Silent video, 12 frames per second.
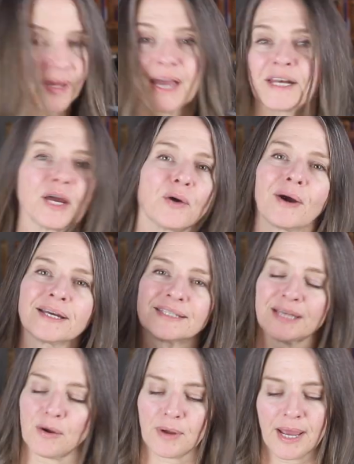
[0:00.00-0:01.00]
I know I
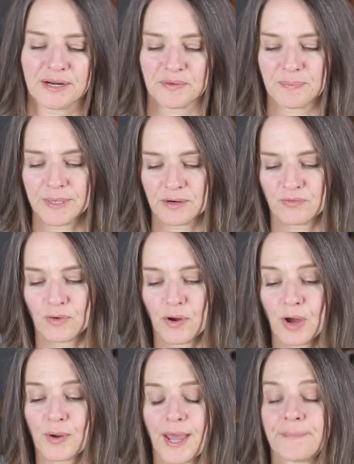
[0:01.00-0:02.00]
sound kind of
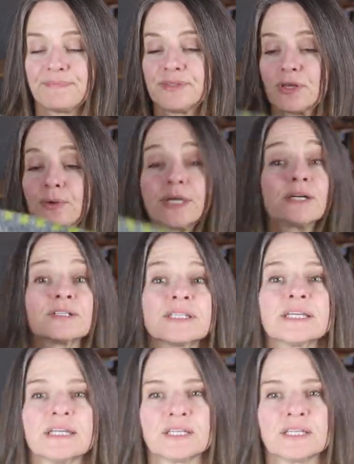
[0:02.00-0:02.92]
pitiful. Okay, so here's the